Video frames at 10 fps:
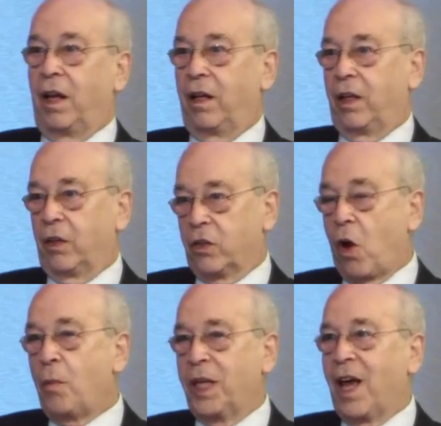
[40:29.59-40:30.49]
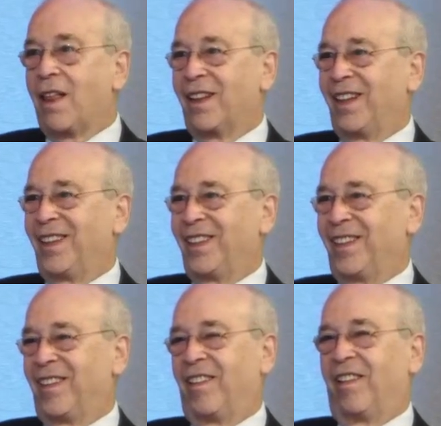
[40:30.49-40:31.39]
the commonality
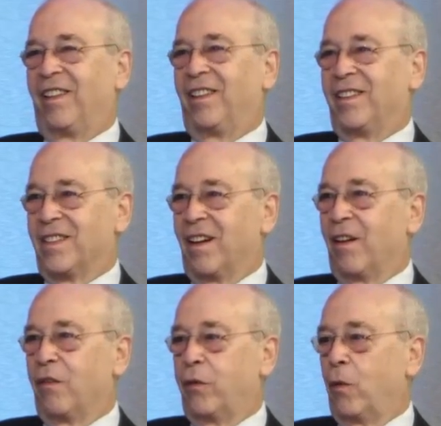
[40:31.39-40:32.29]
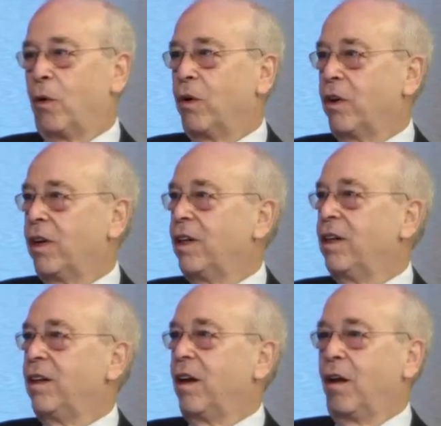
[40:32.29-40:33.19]
in the desire for
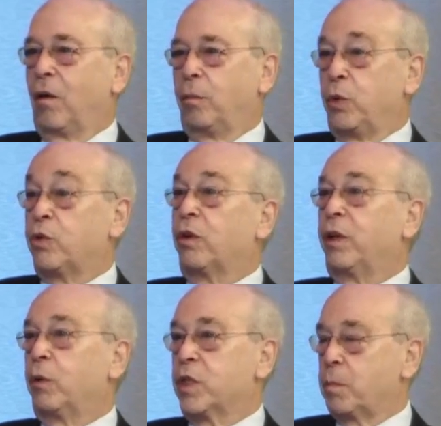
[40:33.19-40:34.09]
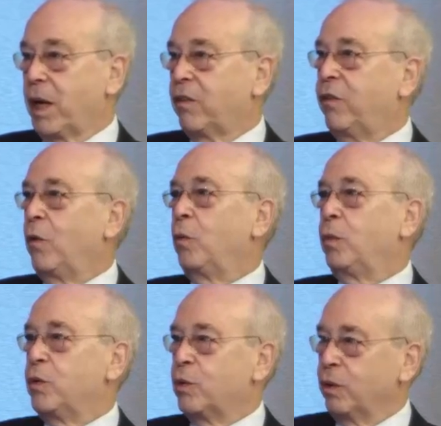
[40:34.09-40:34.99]
a uh, mutually respectful,
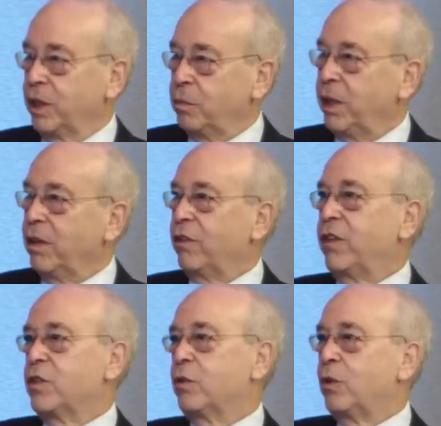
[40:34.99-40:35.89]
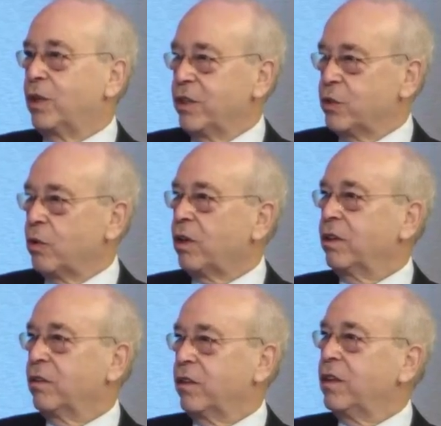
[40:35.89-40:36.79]
mutually beneficial,
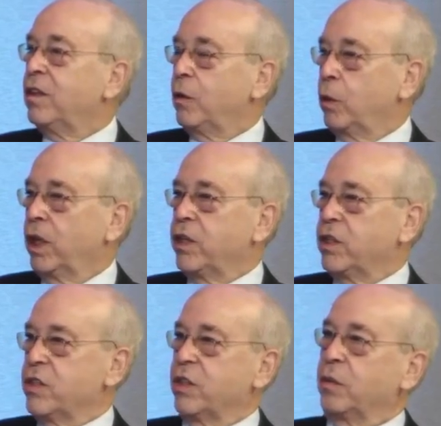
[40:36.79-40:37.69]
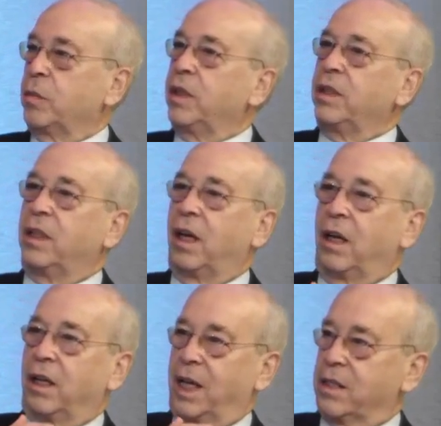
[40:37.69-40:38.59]
constructive relationship.
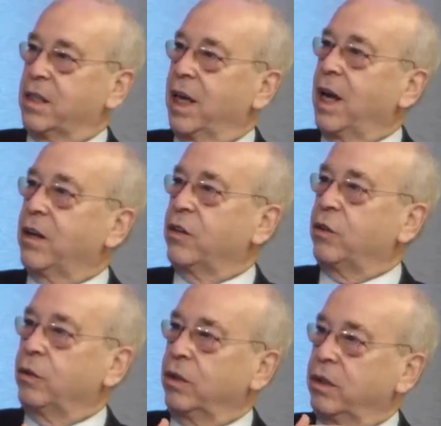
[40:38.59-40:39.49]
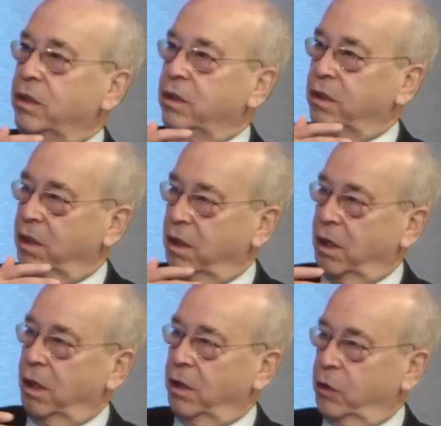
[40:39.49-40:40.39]
Uh, that's the attitude in
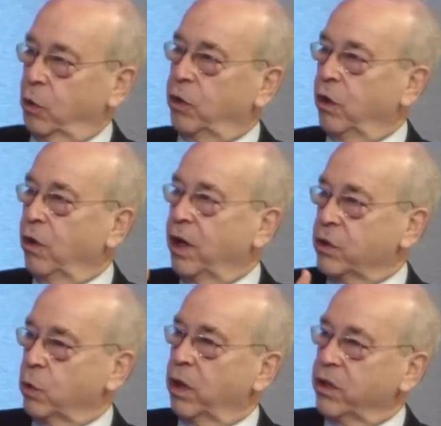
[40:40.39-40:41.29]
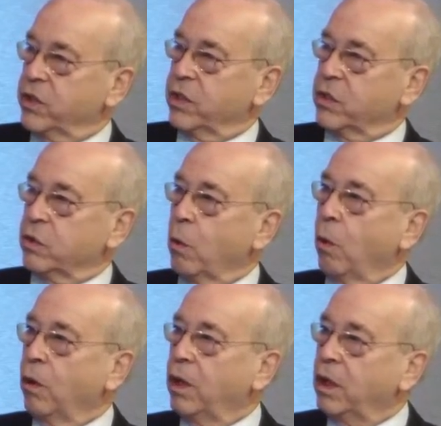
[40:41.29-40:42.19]
Tokyo as well as in
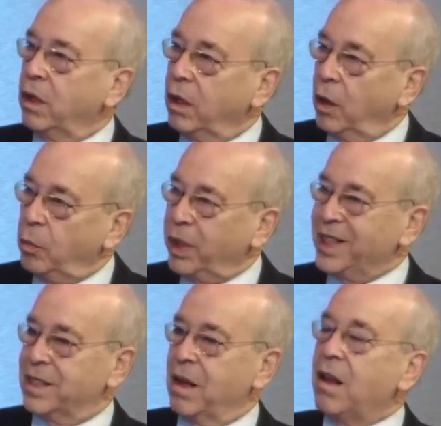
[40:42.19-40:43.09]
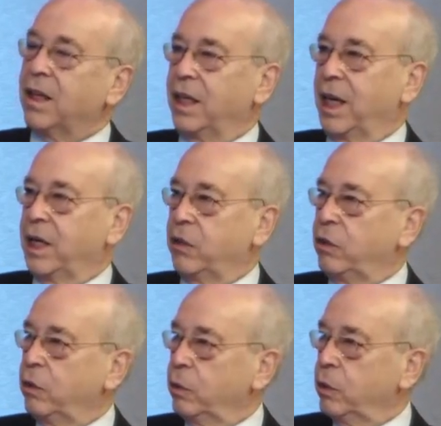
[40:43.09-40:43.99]
Seoul but it's not the
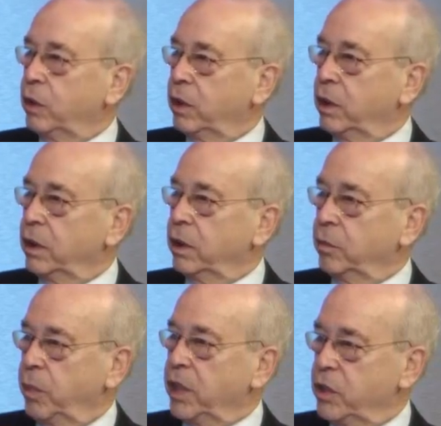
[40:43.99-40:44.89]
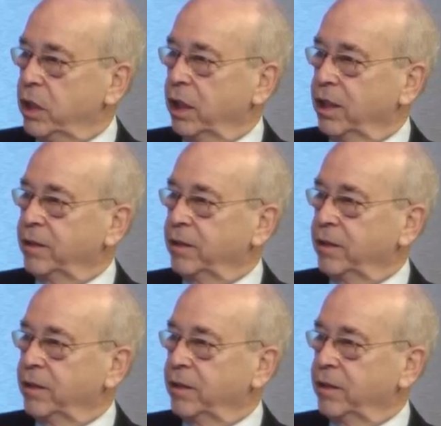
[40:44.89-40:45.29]
attitude in Beijing.